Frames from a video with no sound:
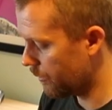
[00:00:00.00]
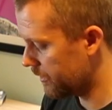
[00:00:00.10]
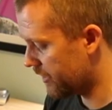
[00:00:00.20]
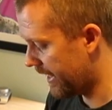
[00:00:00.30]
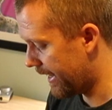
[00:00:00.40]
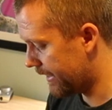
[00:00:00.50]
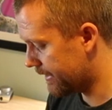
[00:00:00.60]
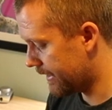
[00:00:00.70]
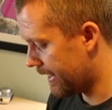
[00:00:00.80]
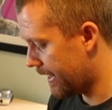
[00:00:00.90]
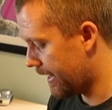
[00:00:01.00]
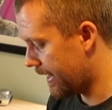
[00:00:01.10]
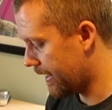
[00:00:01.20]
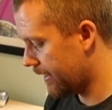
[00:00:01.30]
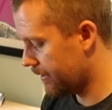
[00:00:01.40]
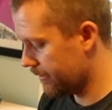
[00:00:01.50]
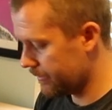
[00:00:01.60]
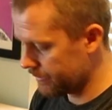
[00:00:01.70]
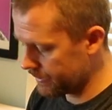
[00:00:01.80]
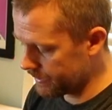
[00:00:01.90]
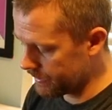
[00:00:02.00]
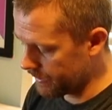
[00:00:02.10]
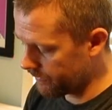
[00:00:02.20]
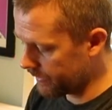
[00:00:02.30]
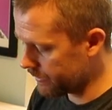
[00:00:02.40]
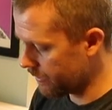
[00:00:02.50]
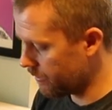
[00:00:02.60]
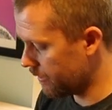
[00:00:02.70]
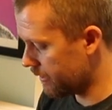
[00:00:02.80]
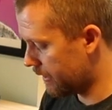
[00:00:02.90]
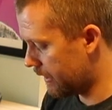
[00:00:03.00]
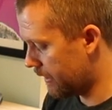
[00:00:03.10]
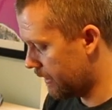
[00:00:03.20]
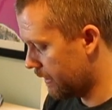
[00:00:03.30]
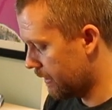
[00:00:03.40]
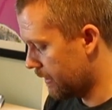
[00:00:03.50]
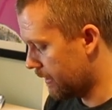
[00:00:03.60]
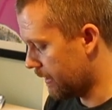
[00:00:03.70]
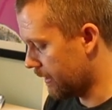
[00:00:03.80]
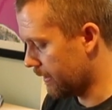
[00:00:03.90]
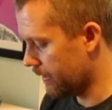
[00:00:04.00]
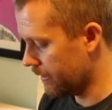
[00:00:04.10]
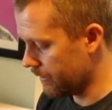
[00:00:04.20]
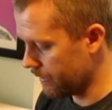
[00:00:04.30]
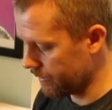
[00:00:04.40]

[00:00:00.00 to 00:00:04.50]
which has a the filter holder, and